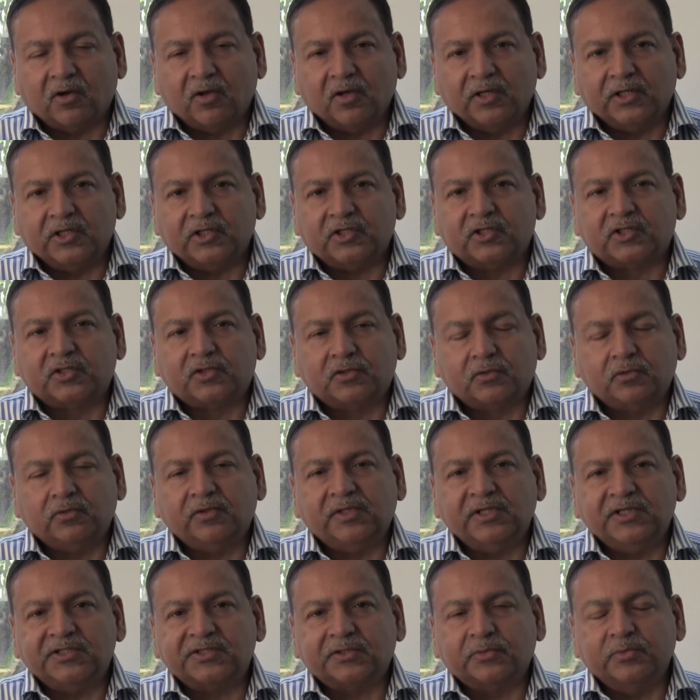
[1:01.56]
knowledge to
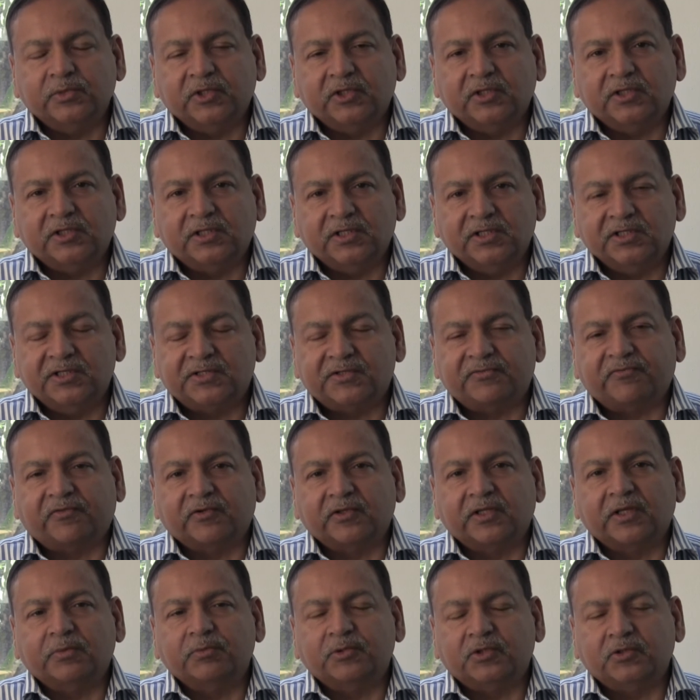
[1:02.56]
these communities
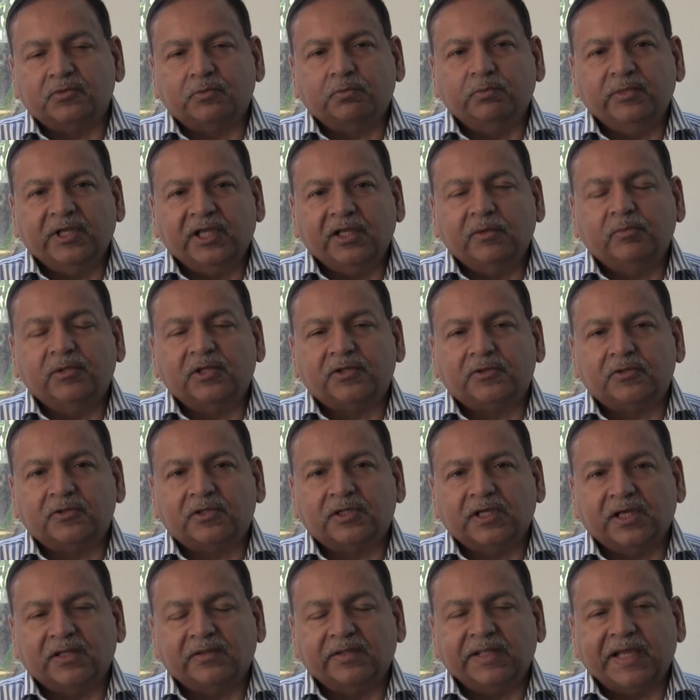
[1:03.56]
for them to be able to
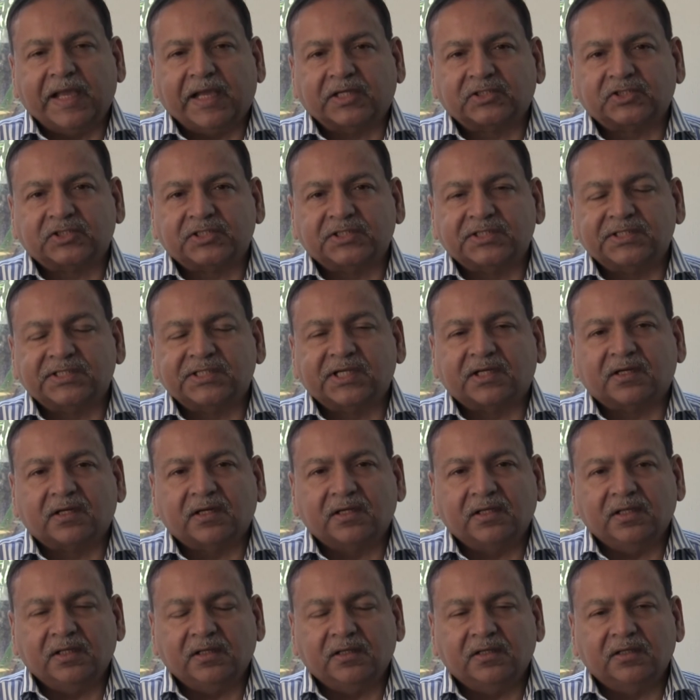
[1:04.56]
take the actions that
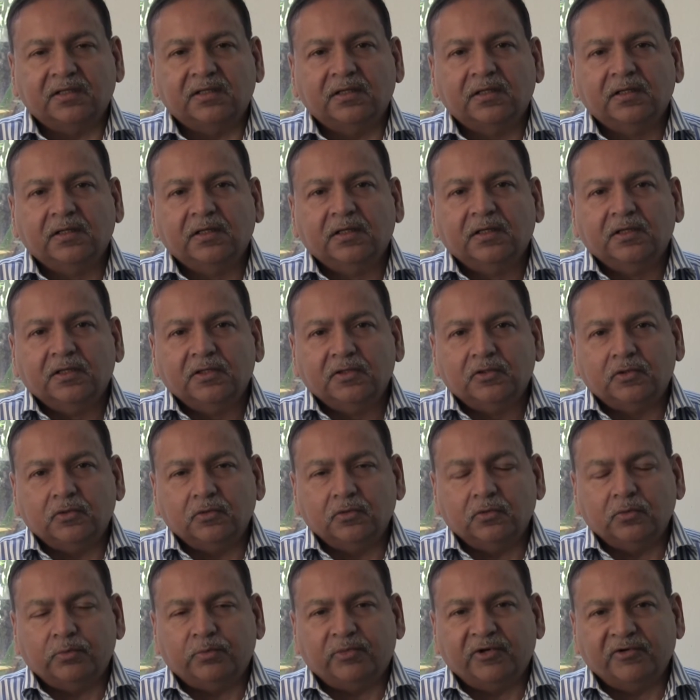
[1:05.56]
are needed
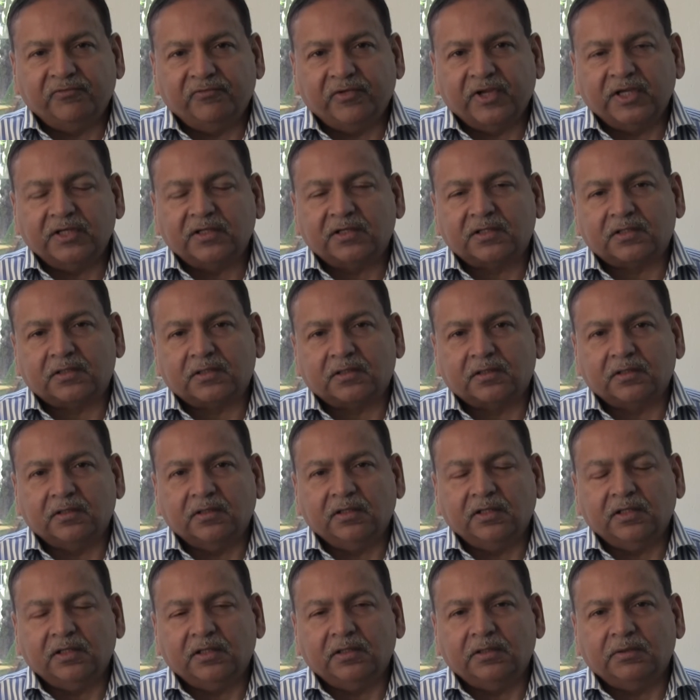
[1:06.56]
to prevent
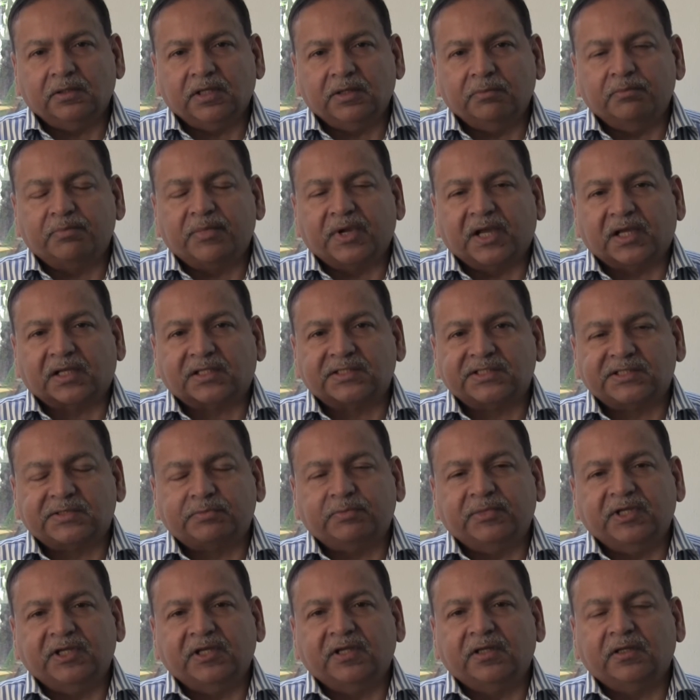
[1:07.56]
the impacts
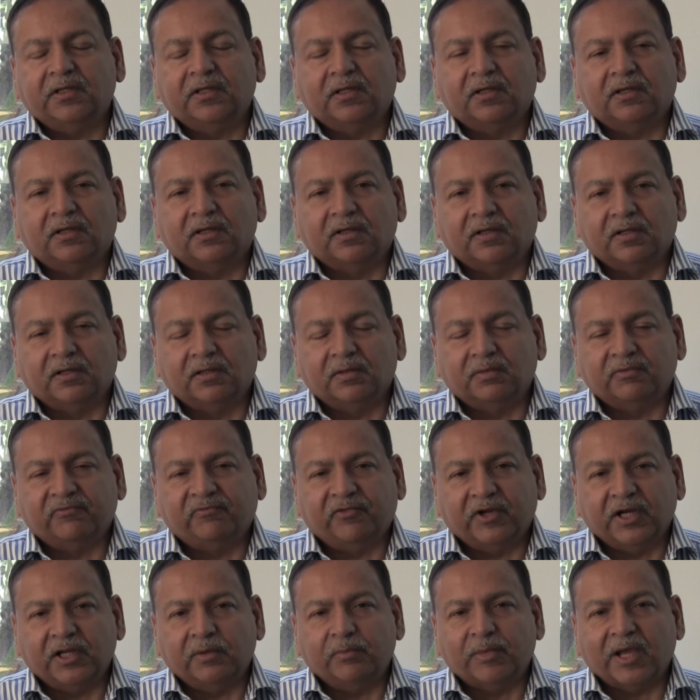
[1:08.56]
being
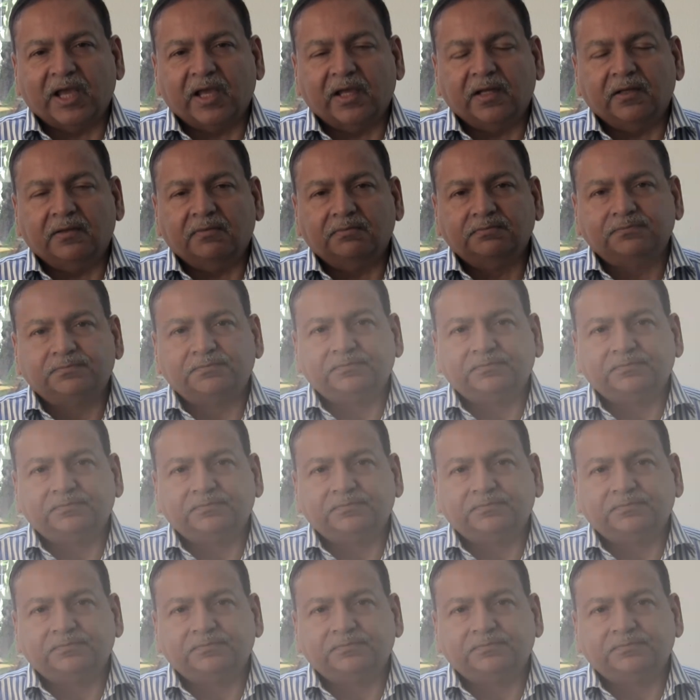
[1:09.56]
very bad.